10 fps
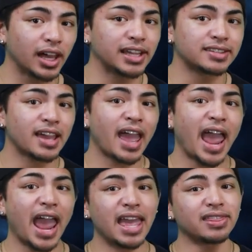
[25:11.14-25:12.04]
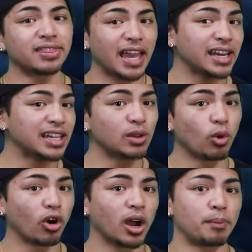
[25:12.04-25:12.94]
light, and then he
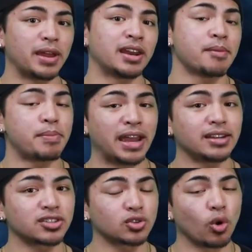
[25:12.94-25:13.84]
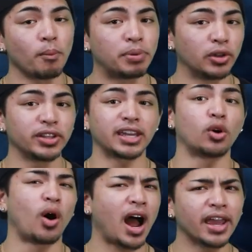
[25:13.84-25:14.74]
woke up in an abandoned school building
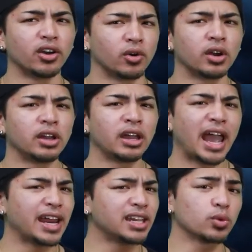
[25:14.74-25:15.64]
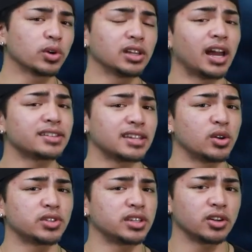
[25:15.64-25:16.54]
in Ohio, and he realized
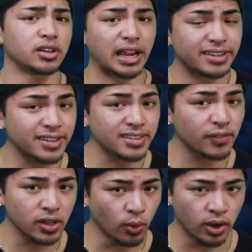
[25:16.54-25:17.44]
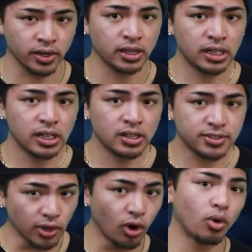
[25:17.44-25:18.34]
it was the year nineteen seventy-one.
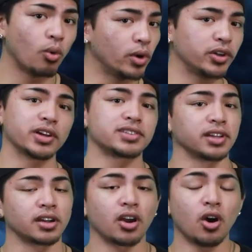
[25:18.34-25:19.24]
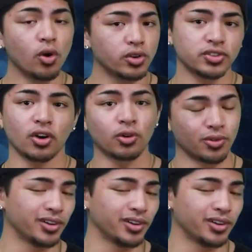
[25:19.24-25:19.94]
So what do you guys think? Hoax or